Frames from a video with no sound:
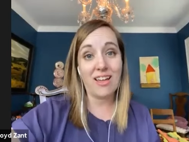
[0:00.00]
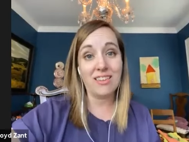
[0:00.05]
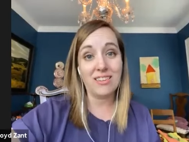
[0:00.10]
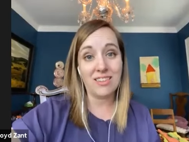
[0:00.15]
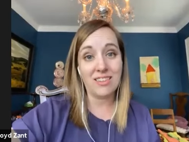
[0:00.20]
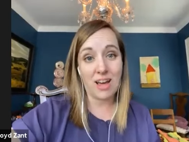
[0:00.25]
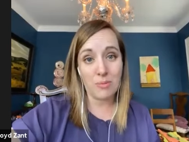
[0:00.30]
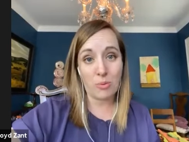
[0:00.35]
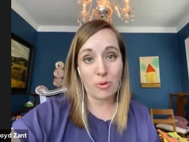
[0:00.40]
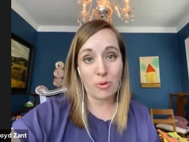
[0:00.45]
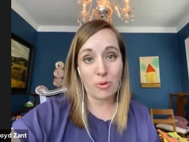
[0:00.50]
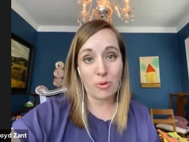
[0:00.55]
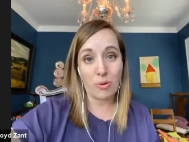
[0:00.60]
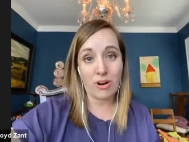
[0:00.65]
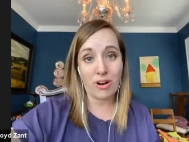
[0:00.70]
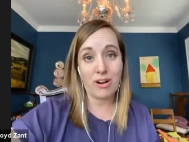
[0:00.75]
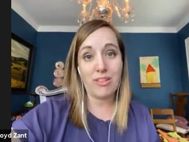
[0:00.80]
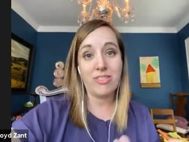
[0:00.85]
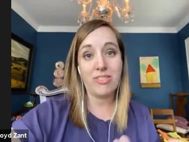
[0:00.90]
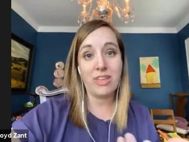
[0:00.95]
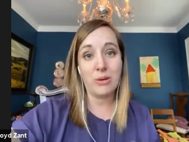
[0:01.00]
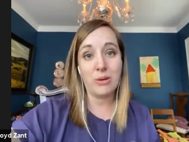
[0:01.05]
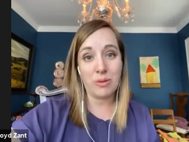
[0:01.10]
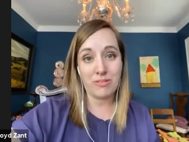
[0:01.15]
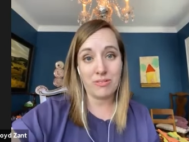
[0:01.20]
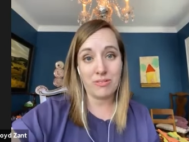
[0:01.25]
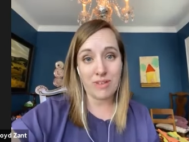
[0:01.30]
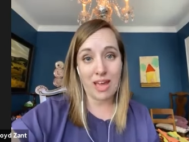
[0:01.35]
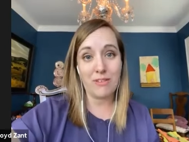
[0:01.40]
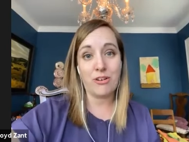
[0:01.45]
a lot more
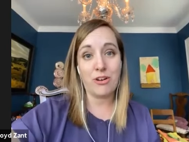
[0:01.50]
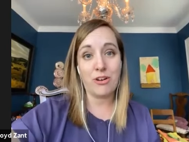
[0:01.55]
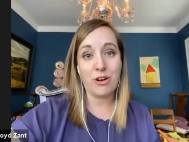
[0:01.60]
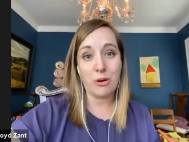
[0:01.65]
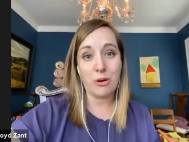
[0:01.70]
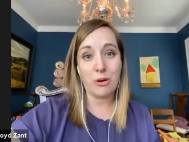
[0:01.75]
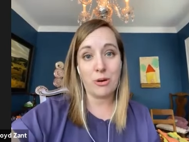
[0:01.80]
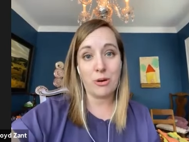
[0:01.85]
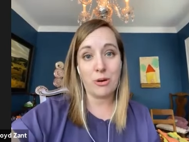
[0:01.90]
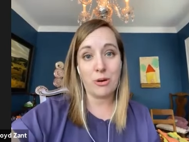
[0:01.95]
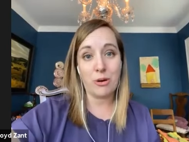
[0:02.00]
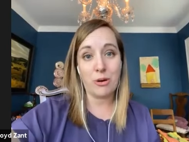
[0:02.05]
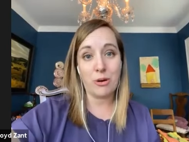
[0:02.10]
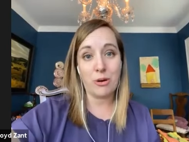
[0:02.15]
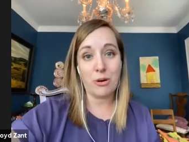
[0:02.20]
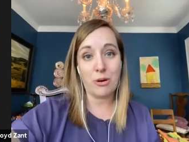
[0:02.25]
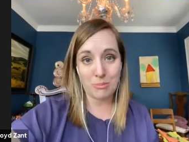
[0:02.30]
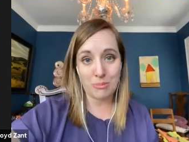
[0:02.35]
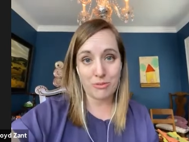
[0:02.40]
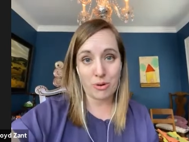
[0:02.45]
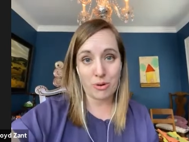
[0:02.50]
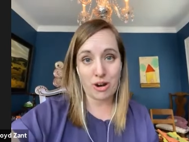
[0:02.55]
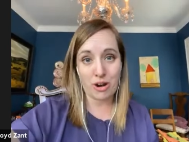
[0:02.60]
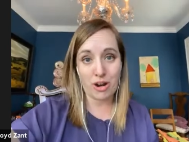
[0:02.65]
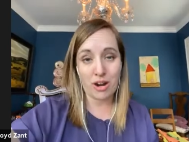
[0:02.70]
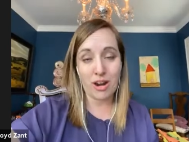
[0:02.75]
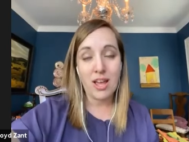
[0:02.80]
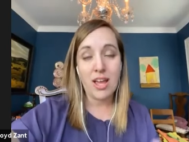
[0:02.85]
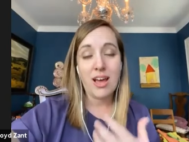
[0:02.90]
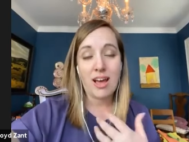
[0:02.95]
than we've ever appreciated
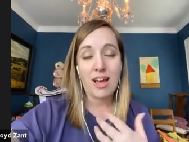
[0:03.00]
before.